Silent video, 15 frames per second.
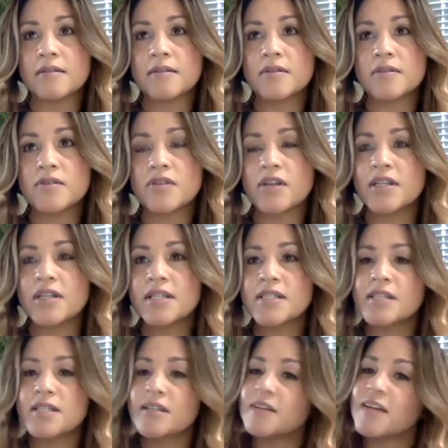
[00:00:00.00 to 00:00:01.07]
started
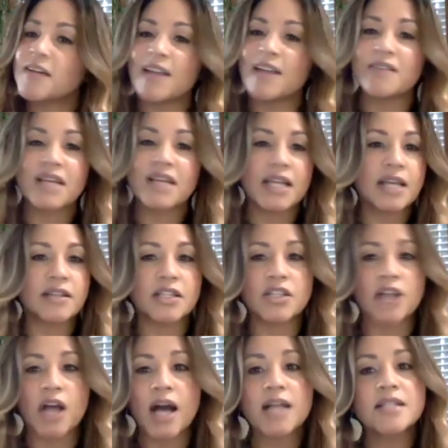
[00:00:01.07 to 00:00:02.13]
to kind of connect the
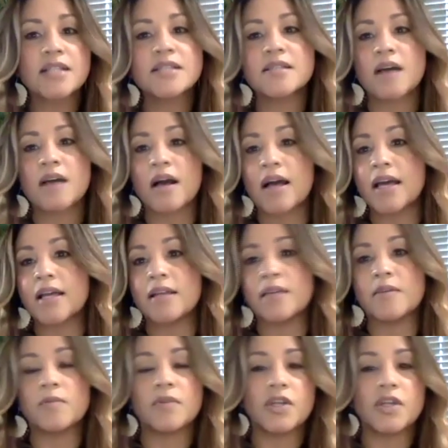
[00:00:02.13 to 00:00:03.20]
dots
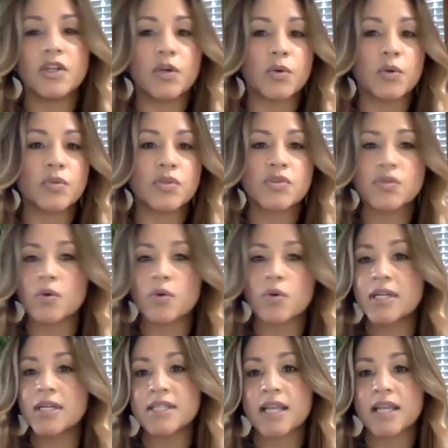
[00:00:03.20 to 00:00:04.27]
on you know the
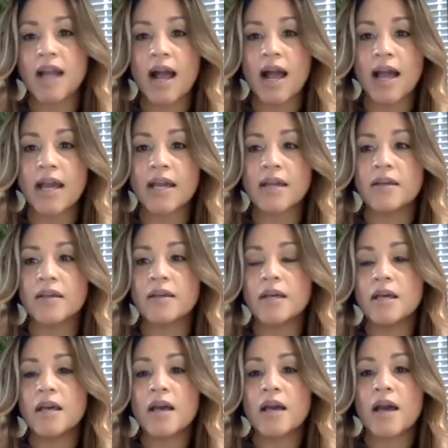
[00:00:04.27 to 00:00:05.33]
stories that i
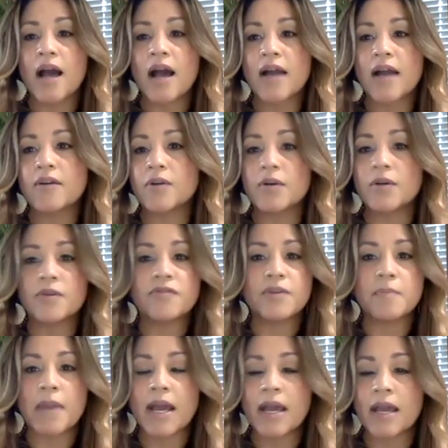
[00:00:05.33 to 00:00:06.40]
i heard
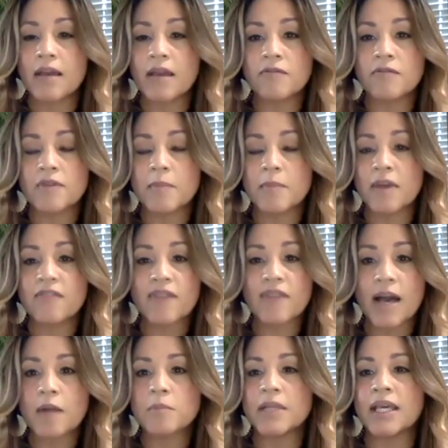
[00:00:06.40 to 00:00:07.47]
from my from my
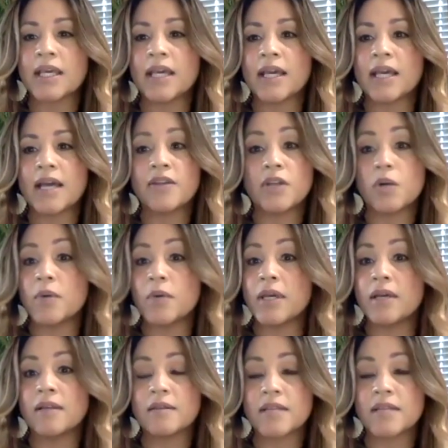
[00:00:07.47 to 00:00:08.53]
family and
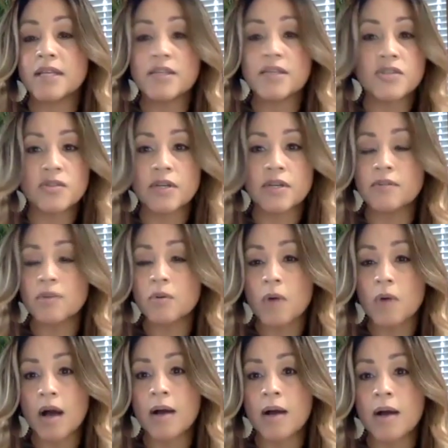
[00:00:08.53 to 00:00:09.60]
knowing the history of
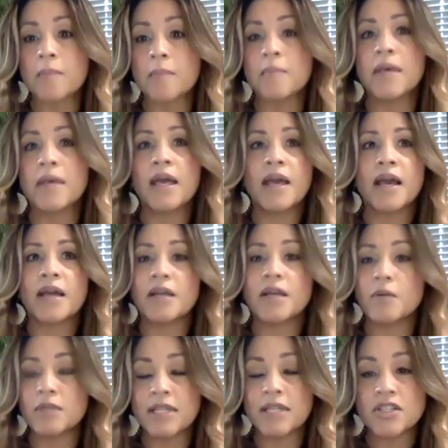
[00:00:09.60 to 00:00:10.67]
guam and our
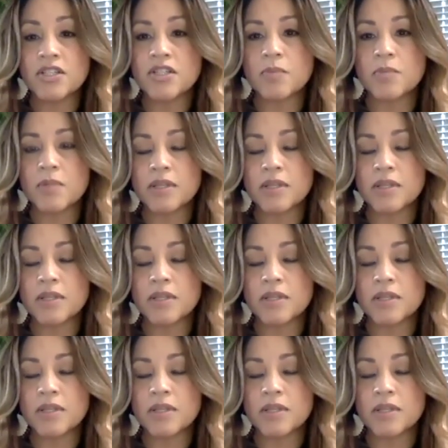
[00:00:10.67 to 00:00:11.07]
relationship with the